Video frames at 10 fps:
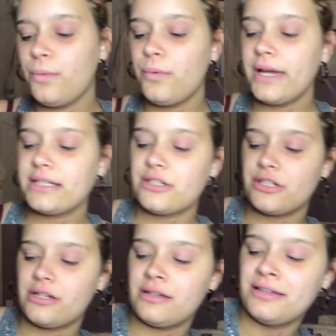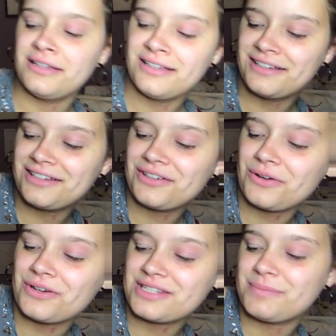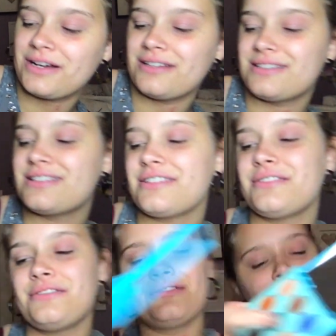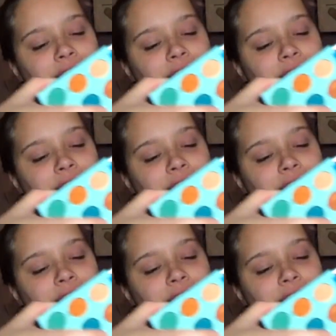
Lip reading: which corresponds to